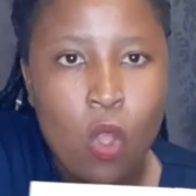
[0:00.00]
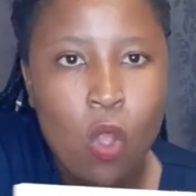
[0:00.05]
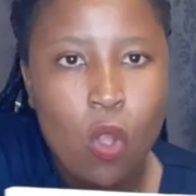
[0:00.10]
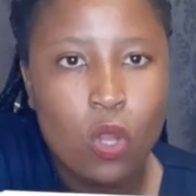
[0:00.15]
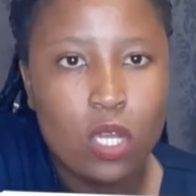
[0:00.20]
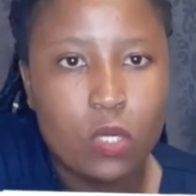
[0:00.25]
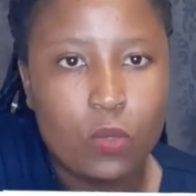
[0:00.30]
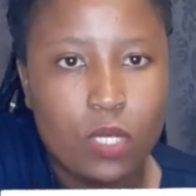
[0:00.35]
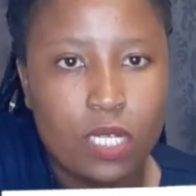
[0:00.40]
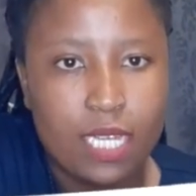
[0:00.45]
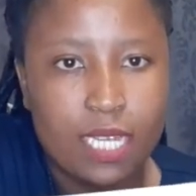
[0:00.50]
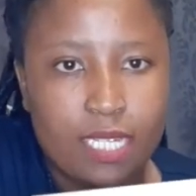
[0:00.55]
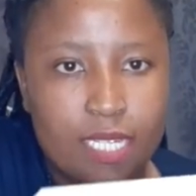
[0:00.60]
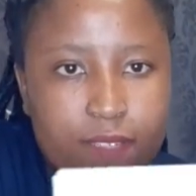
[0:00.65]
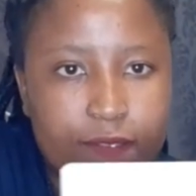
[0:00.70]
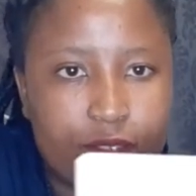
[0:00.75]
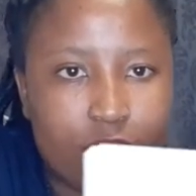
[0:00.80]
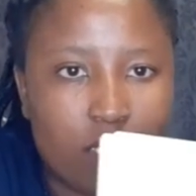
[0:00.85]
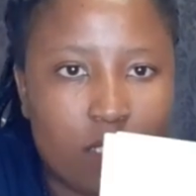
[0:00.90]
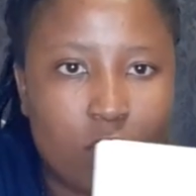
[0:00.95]
on our
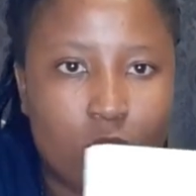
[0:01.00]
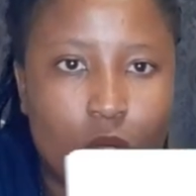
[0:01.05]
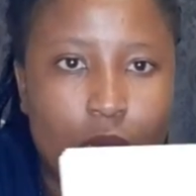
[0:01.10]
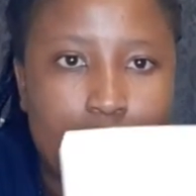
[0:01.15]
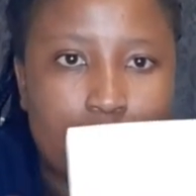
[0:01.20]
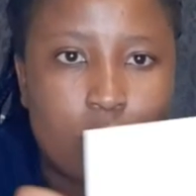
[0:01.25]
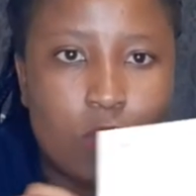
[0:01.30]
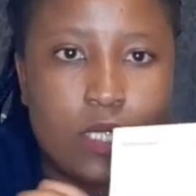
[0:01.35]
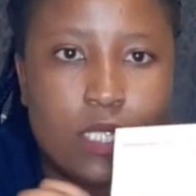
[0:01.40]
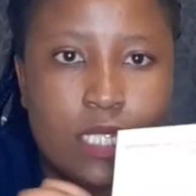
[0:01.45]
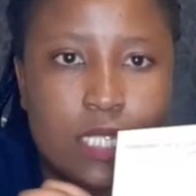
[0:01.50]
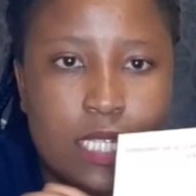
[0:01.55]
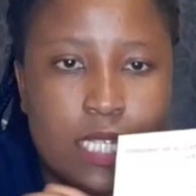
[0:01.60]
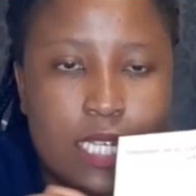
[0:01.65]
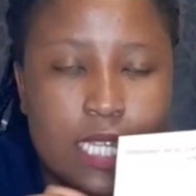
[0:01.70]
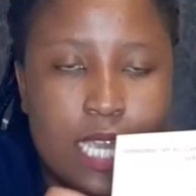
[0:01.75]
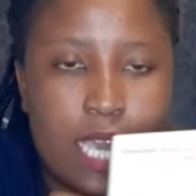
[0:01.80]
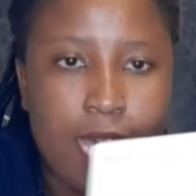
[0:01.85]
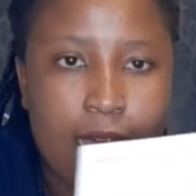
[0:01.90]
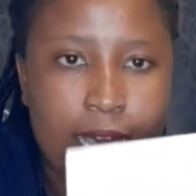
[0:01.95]
cadavers. So I note it
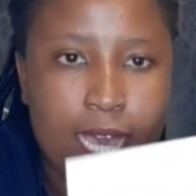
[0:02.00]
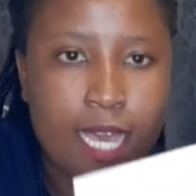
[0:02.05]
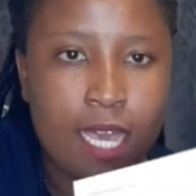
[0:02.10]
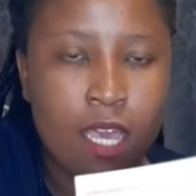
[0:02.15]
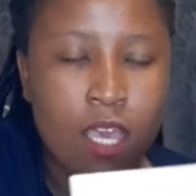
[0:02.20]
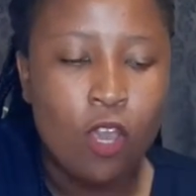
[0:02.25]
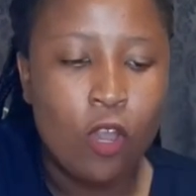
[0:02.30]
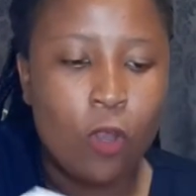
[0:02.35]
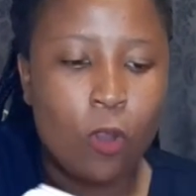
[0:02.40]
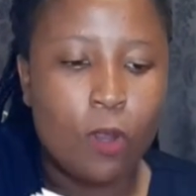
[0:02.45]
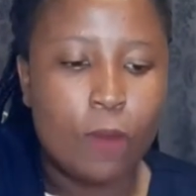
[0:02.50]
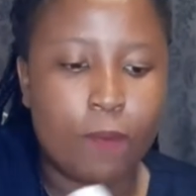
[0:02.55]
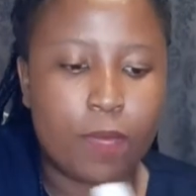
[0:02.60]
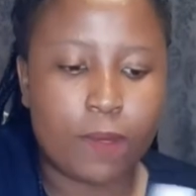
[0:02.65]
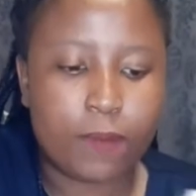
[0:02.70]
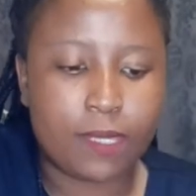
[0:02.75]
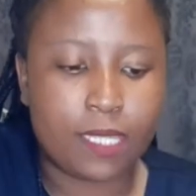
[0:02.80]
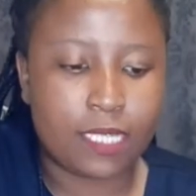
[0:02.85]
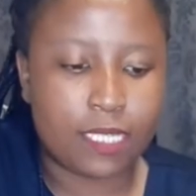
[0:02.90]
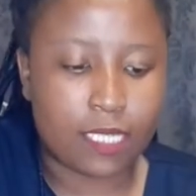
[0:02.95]
in here, or
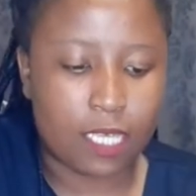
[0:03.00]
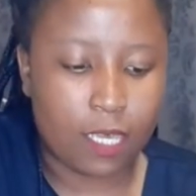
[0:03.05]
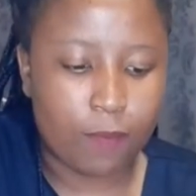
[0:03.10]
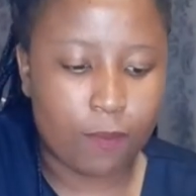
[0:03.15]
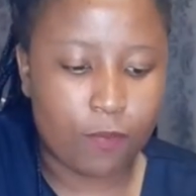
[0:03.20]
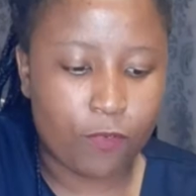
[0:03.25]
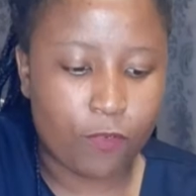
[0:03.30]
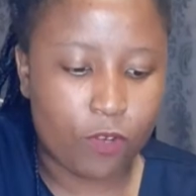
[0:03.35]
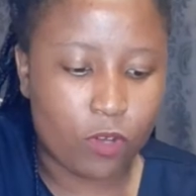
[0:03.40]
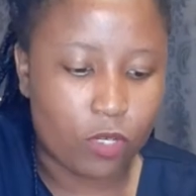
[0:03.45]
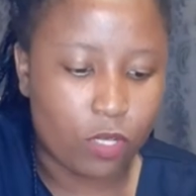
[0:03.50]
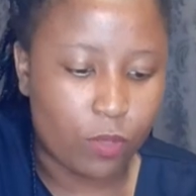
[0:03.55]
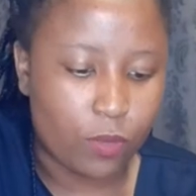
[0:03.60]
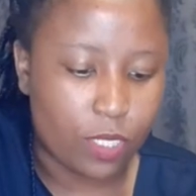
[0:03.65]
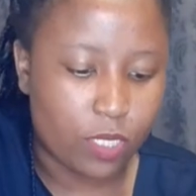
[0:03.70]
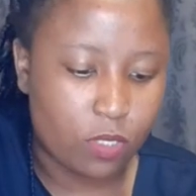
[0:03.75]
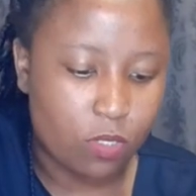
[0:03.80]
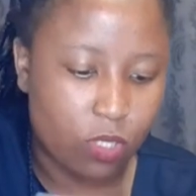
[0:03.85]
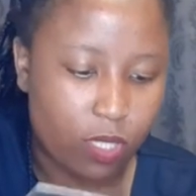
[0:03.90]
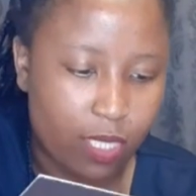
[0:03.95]
maybe the day before
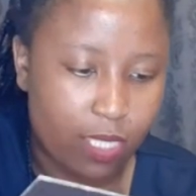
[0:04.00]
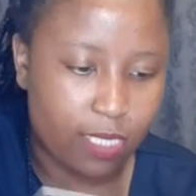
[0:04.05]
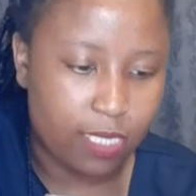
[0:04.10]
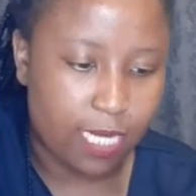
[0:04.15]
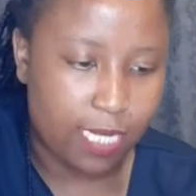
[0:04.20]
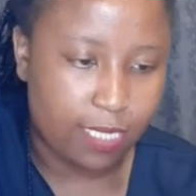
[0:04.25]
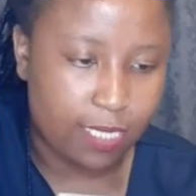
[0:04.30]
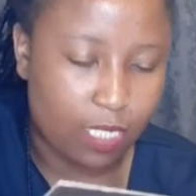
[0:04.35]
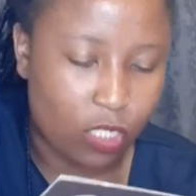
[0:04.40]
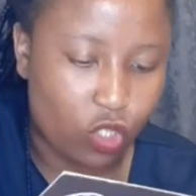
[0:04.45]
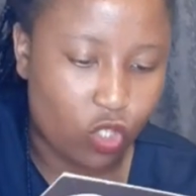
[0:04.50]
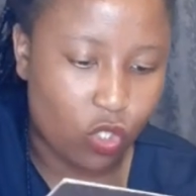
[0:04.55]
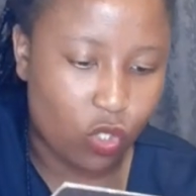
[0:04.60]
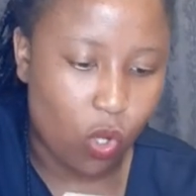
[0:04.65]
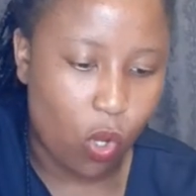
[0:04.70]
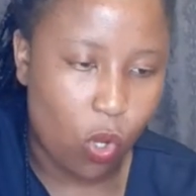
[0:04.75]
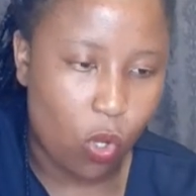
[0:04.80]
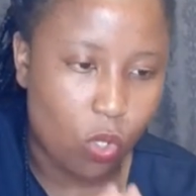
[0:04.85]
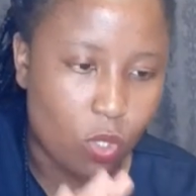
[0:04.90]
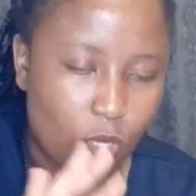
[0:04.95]
going to the dissection
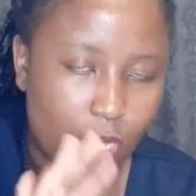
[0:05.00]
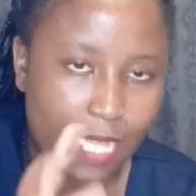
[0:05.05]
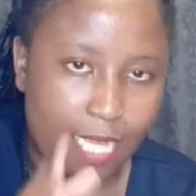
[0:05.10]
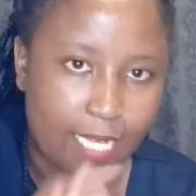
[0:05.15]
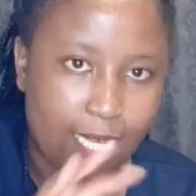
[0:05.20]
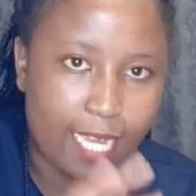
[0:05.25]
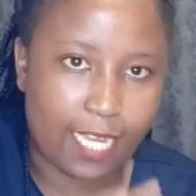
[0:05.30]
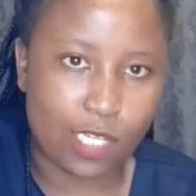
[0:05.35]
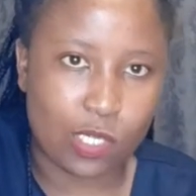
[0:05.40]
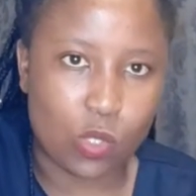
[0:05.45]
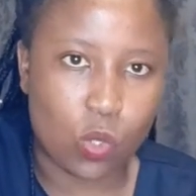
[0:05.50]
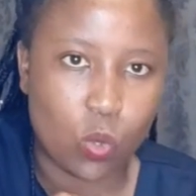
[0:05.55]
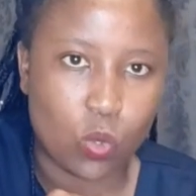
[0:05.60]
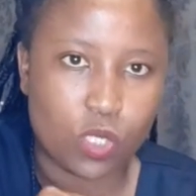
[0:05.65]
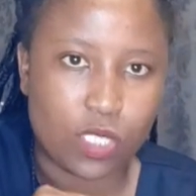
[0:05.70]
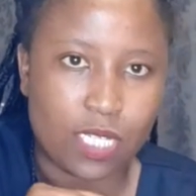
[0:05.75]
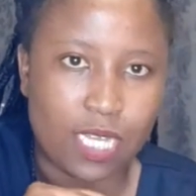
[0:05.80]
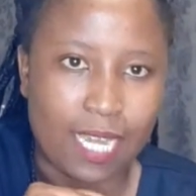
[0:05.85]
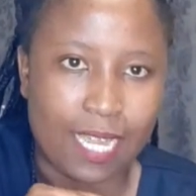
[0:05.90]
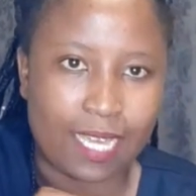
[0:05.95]
hall, like I
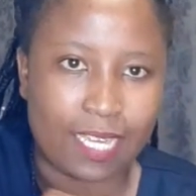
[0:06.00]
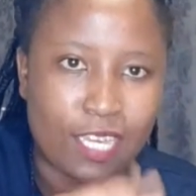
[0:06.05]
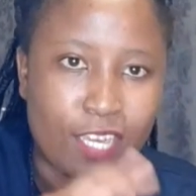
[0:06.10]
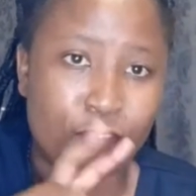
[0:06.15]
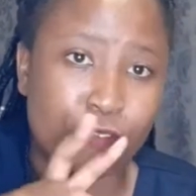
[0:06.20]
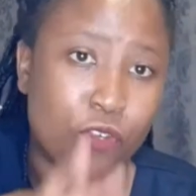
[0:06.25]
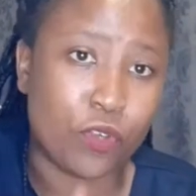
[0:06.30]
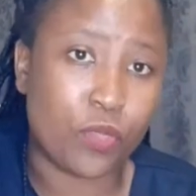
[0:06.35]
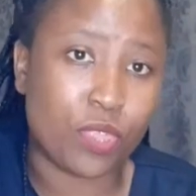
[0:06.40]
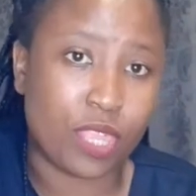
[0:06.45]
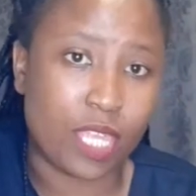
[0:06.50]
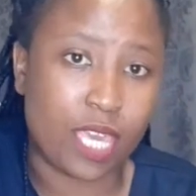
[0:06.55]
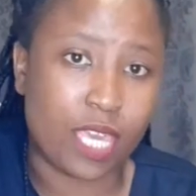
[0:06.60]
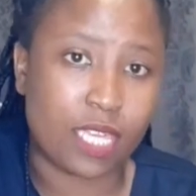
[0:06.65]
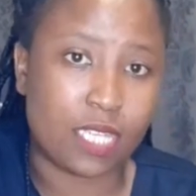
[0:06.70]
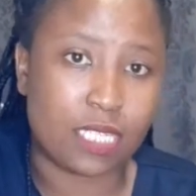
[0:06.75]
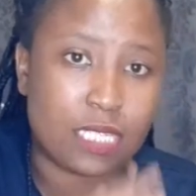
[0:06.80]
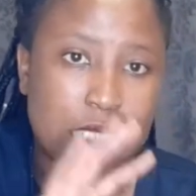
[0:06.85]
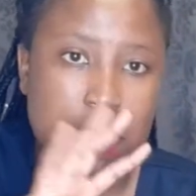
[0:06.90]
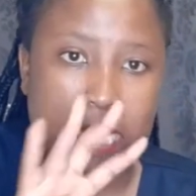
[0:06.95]
note like a few
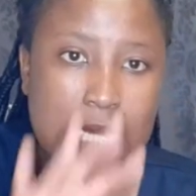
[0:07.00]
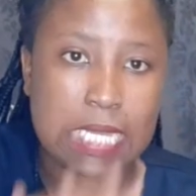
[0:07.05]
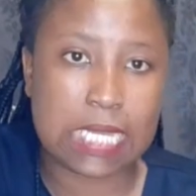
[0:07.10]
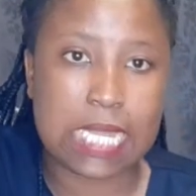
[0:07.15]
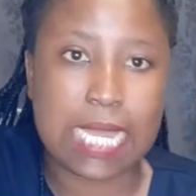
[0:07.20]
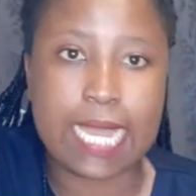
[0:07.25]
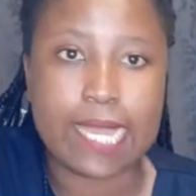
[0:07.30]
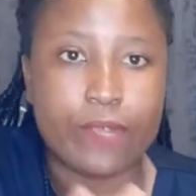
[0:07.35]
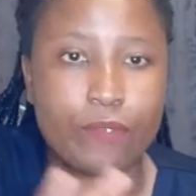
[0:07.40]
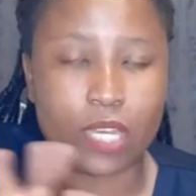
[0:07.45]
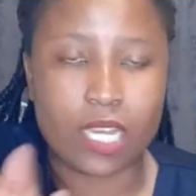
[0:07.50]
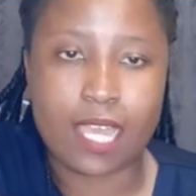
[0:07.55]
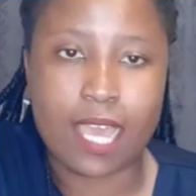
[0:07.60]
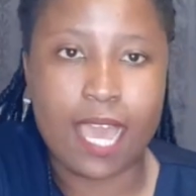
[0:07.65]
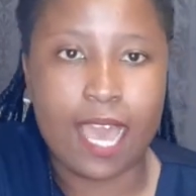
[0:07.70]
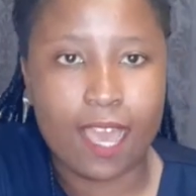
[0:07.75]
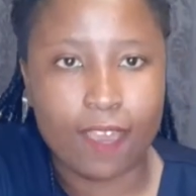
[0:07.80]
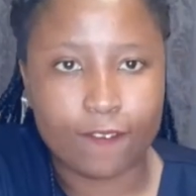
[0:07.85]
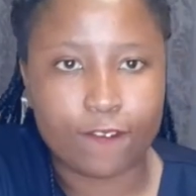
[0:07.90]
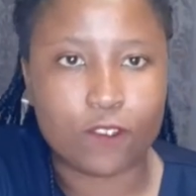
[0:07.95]
things that I really
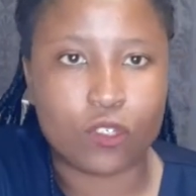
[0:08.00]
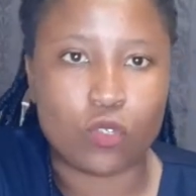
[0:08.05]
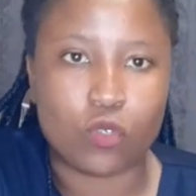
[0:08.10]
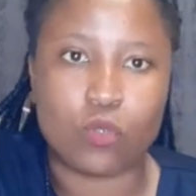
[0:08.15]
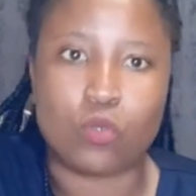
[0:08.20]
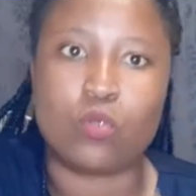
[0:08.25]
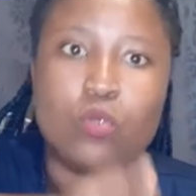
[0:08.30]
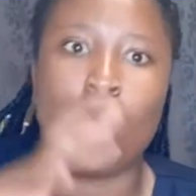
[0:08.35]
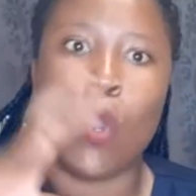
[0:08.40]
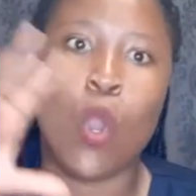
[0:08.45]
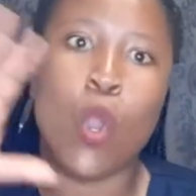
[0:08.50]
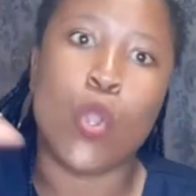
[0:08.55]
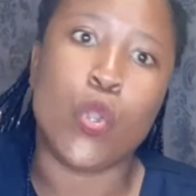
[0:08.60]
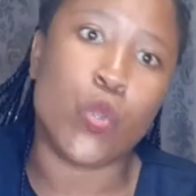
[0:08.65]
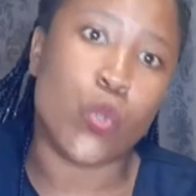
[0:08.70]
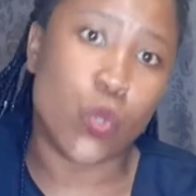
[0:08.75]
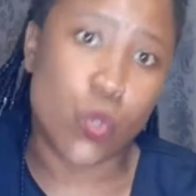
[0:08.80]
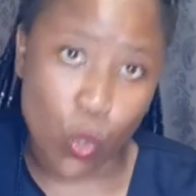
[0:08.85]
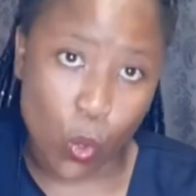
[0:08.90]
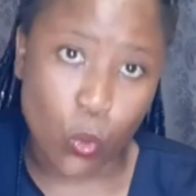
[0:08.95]
have to
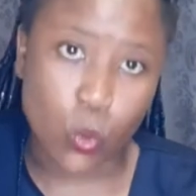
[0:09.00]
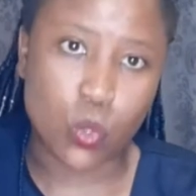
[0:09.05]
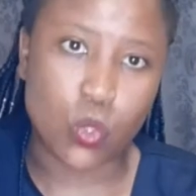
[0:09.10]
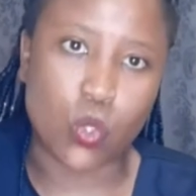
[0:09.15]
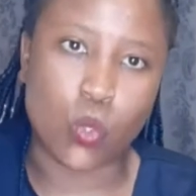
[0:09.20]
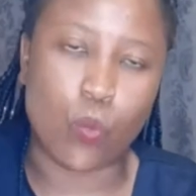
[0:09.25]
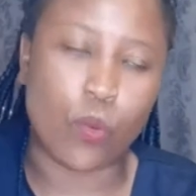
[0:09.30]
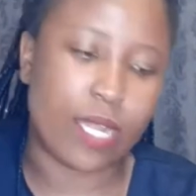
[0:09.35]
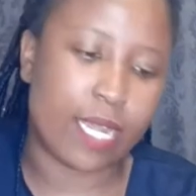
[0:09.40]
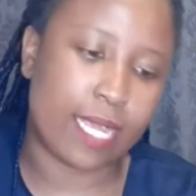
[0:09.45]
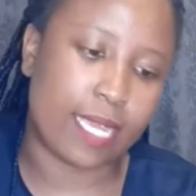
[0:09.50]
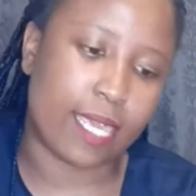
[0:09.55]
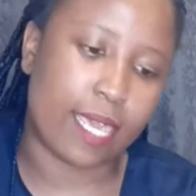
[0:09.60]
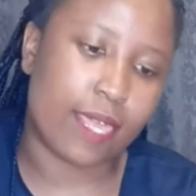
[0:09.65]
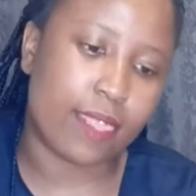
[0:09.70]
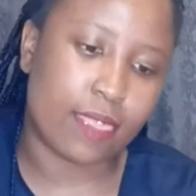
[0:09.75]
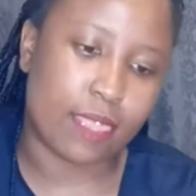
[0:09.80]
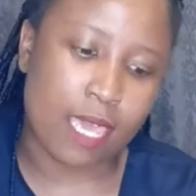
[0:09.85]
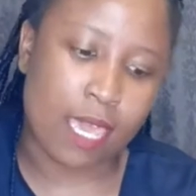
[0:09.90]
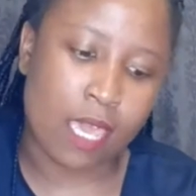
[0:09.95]
note when I
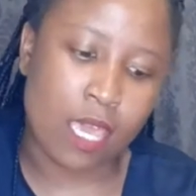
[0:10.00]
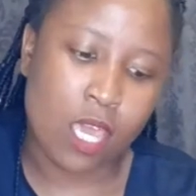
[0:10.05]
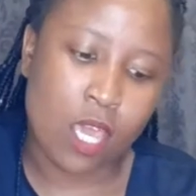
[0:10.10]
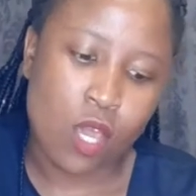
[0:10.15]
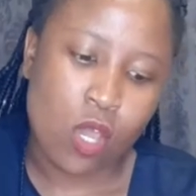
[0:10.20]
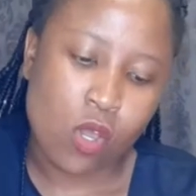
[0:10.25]
get there.